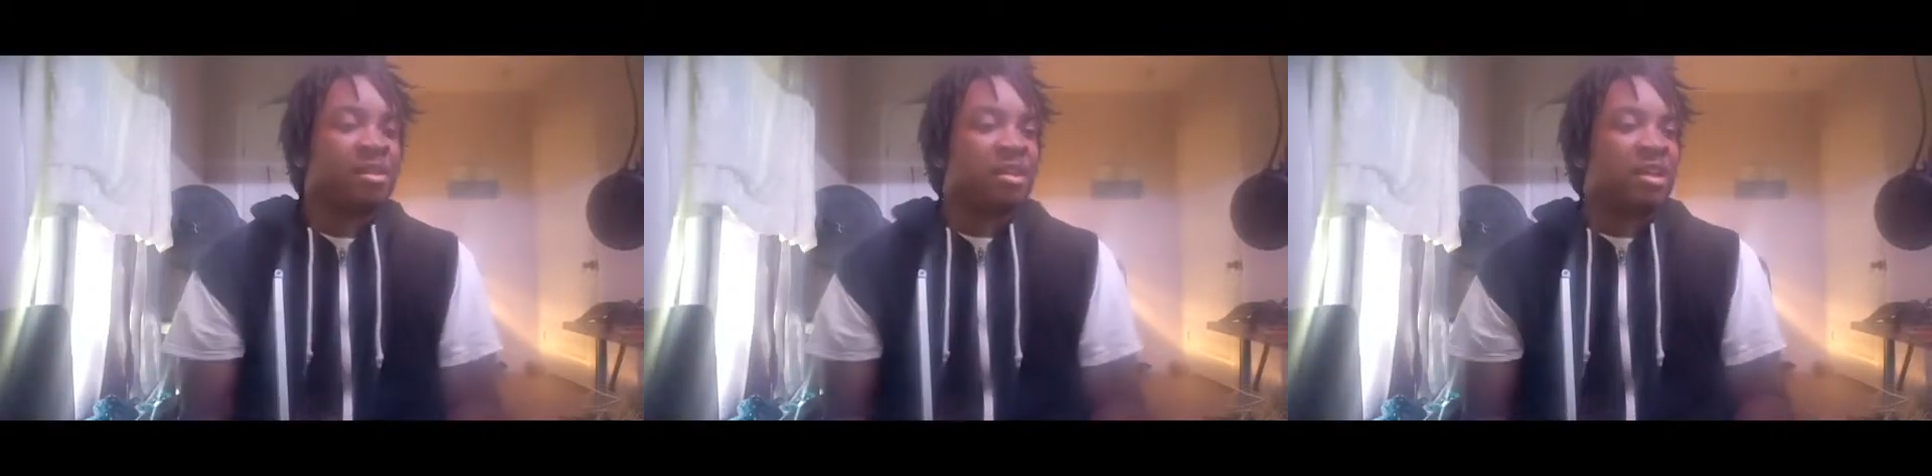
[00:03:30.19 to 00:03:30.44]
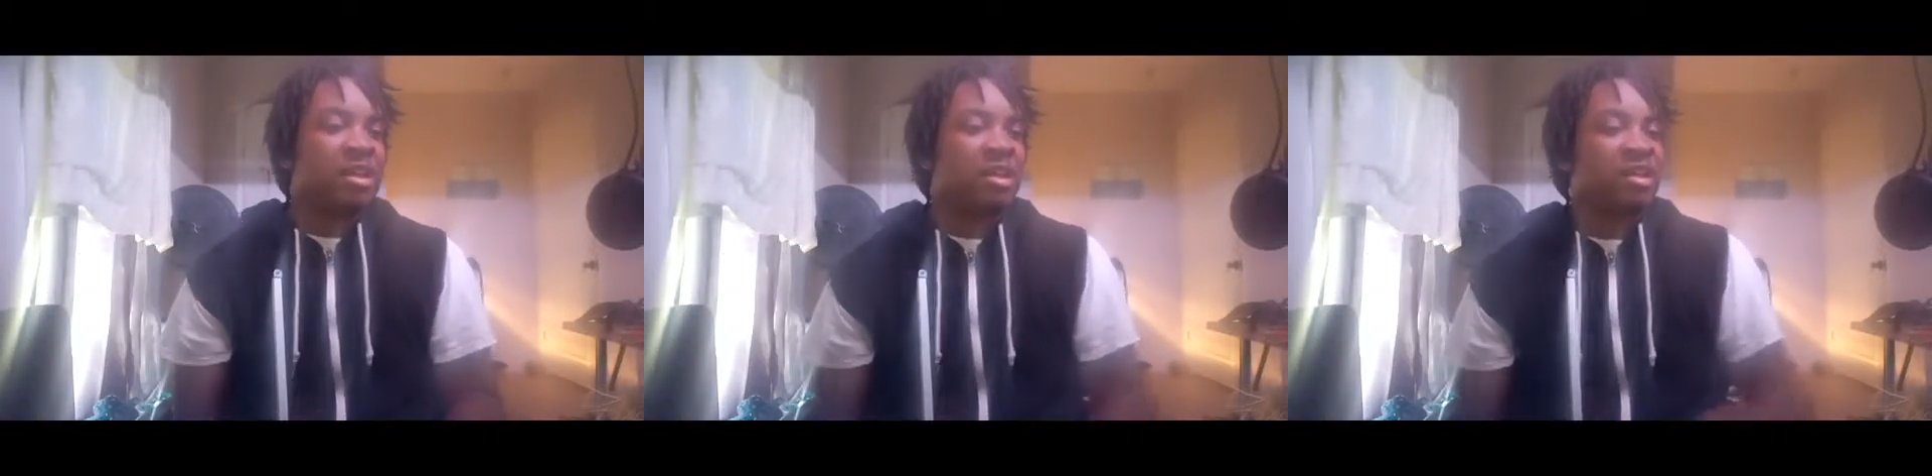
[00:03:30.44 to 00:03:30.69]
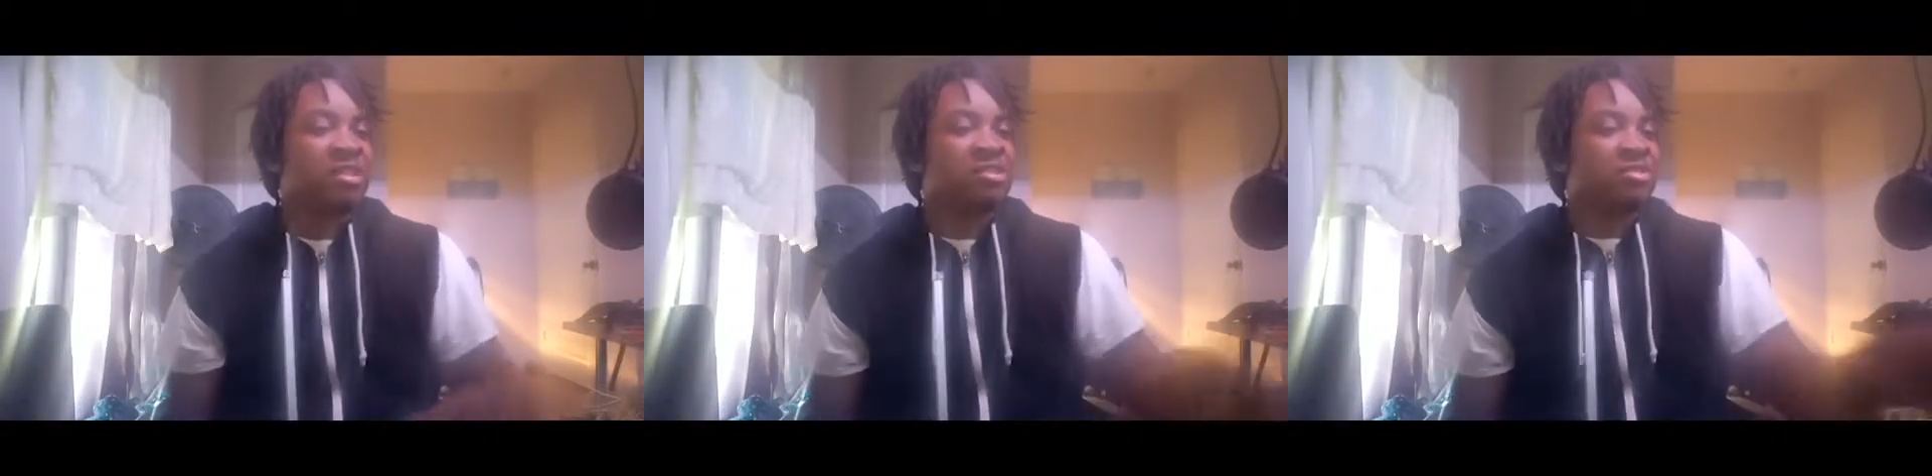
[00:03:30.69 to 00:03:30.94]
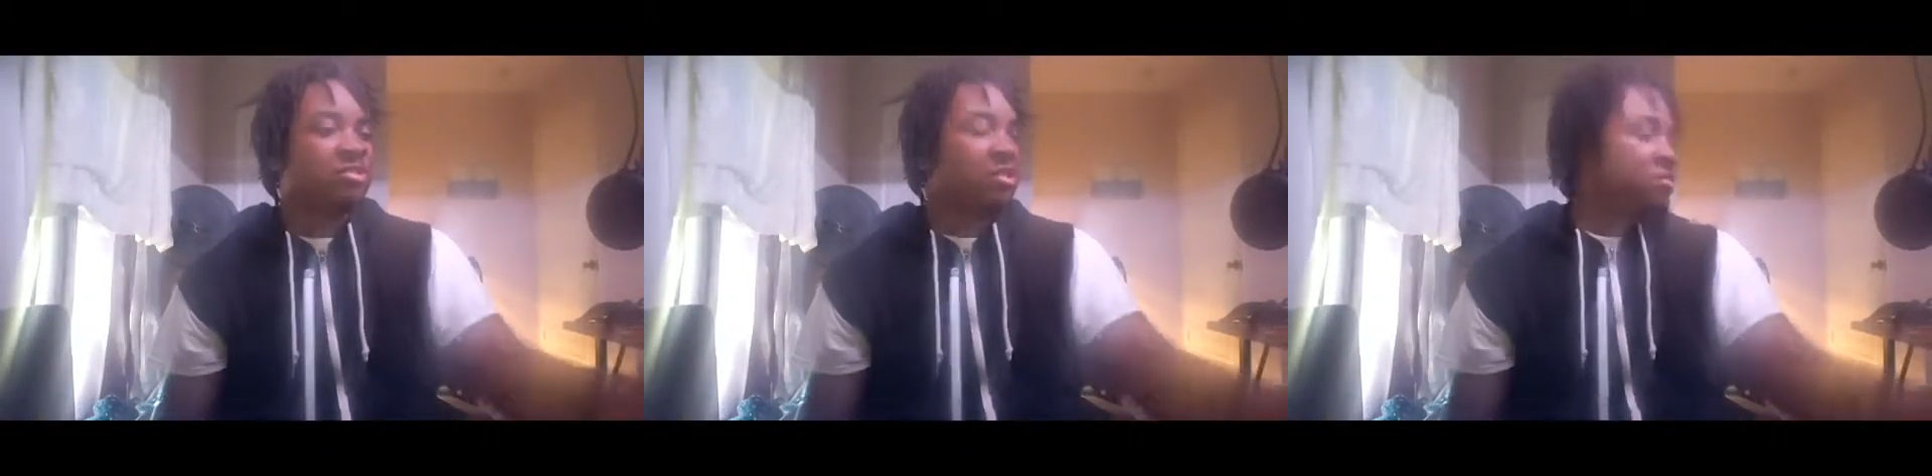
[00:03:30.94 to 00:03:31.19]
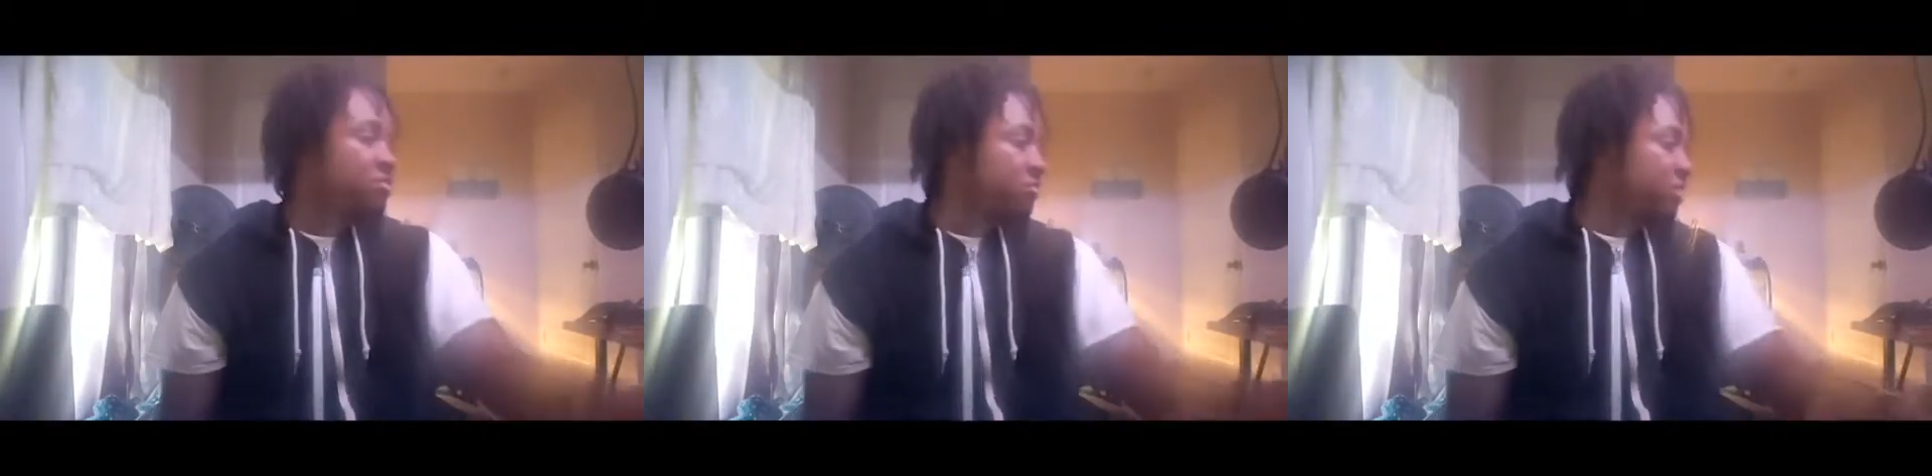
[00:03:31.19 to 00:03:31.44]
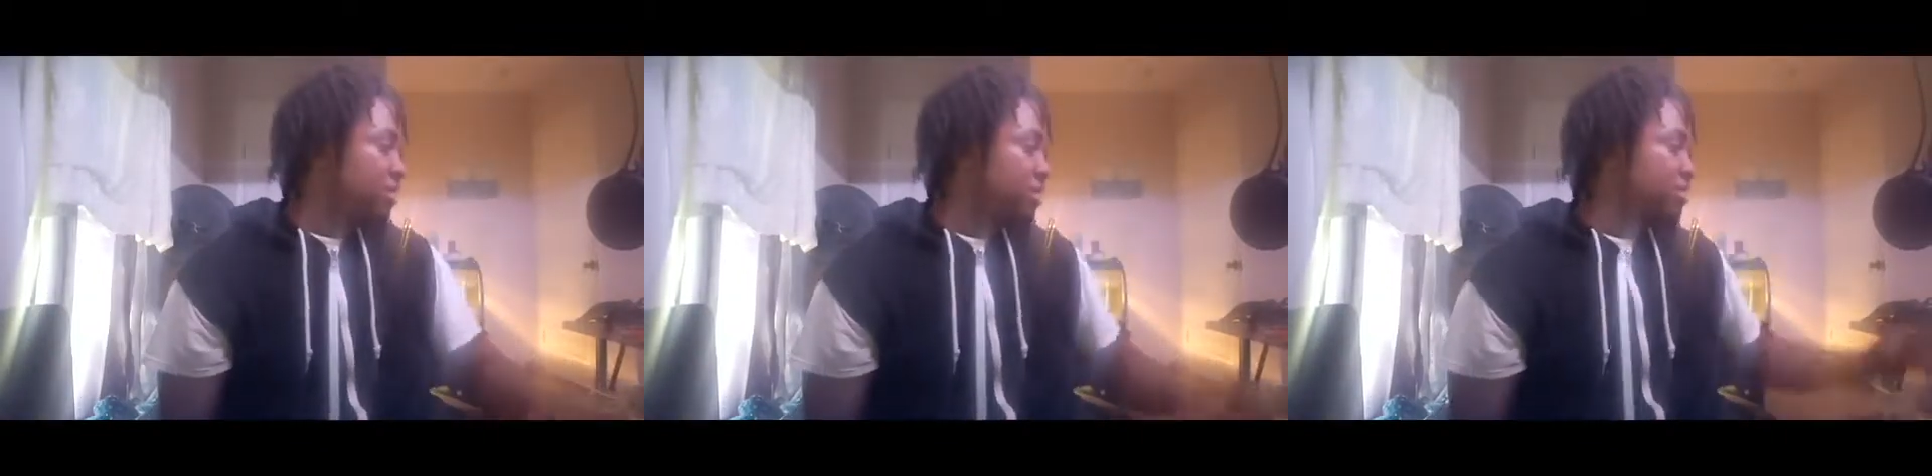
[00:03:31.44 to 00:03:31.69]
And you also
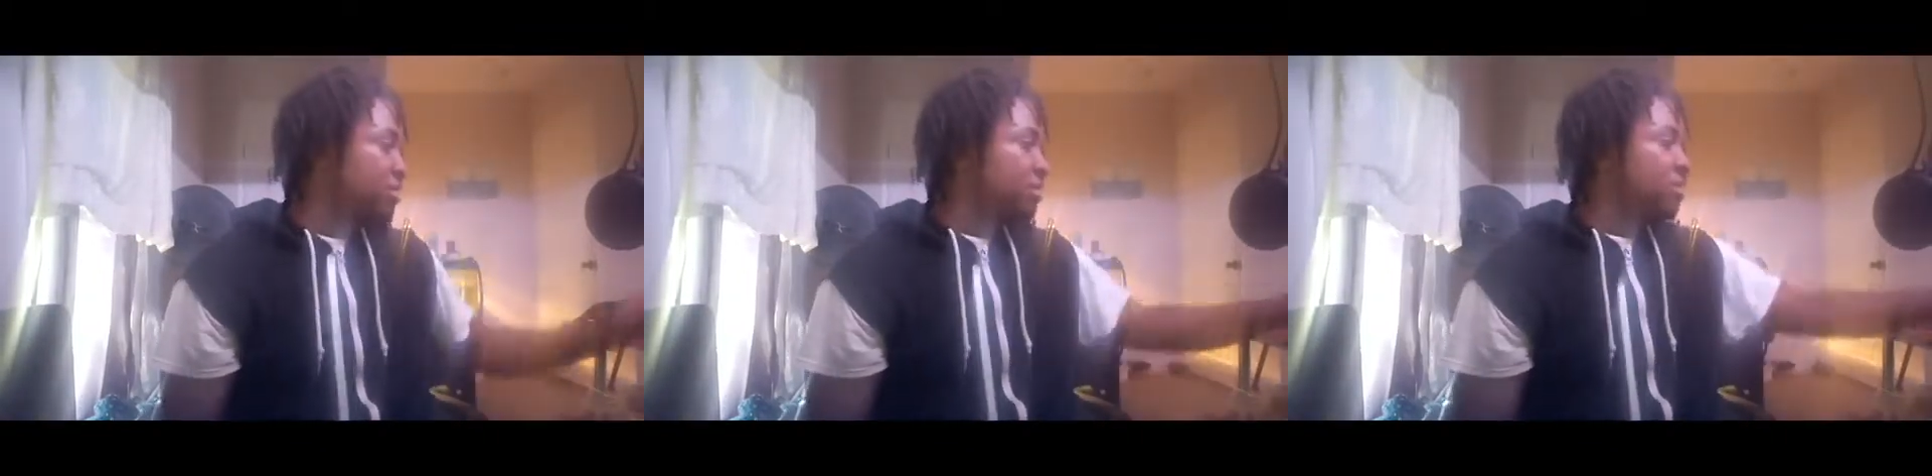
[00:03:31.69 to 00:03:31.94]
get